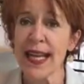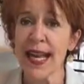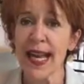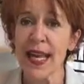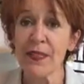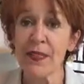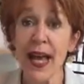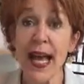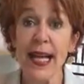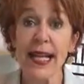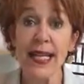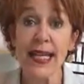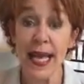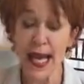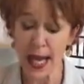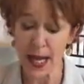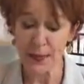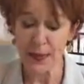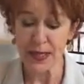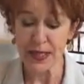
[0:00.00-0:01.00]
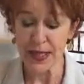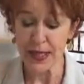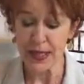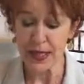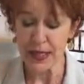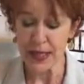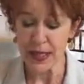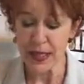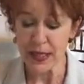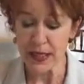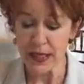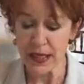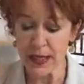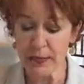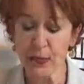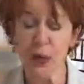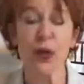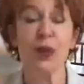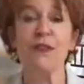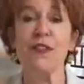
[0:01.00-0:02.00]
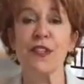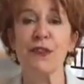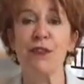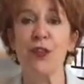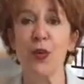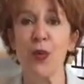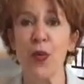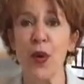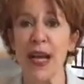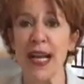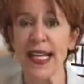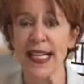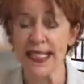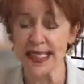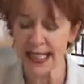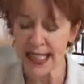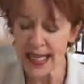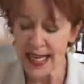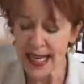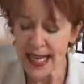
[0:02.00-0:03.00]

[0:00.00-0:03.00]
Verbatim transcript: And that can happen in a, in a number of different ways.